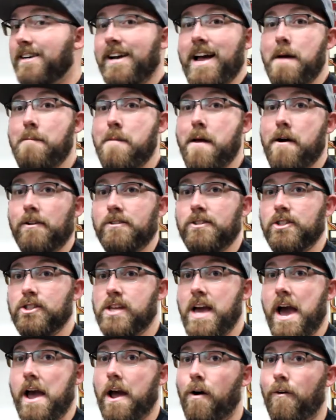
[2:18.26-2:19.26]
and be able to just
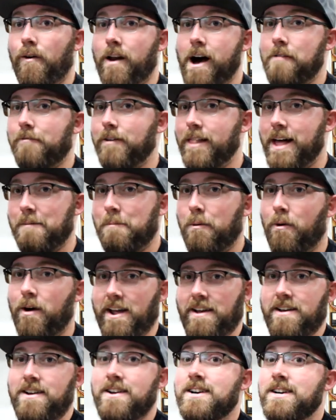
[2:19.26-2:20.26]
get going off of that
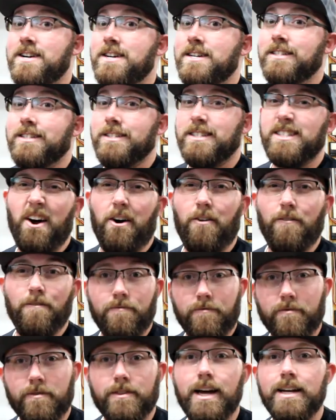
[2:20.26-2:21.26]
point. So
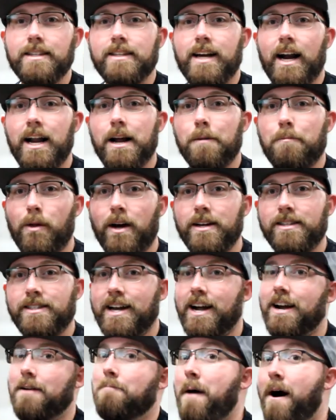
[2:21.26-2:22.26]
that's kind of your plus
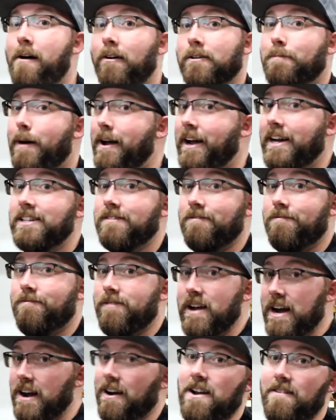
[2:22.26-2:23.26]
there. Balance bike is
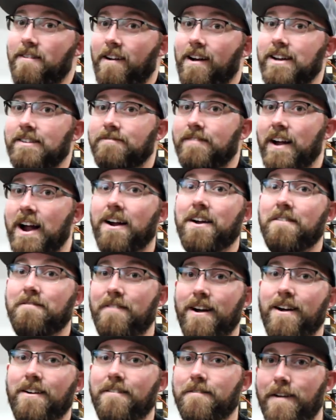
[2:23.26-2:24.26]
very
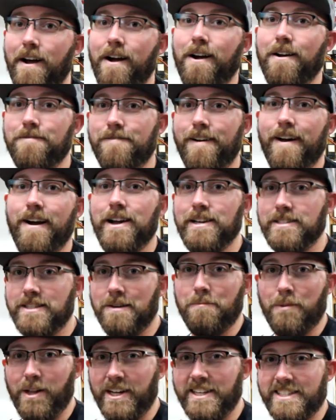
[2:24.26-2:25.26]

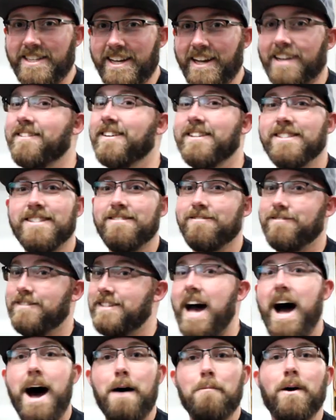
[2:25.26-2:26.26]
simplistic. There's
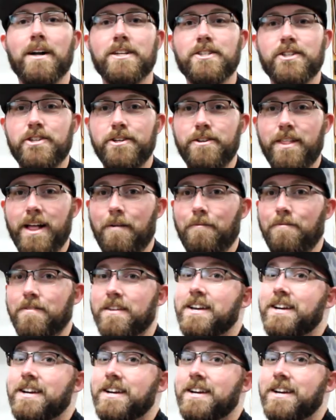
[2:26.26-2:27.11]
not much to them.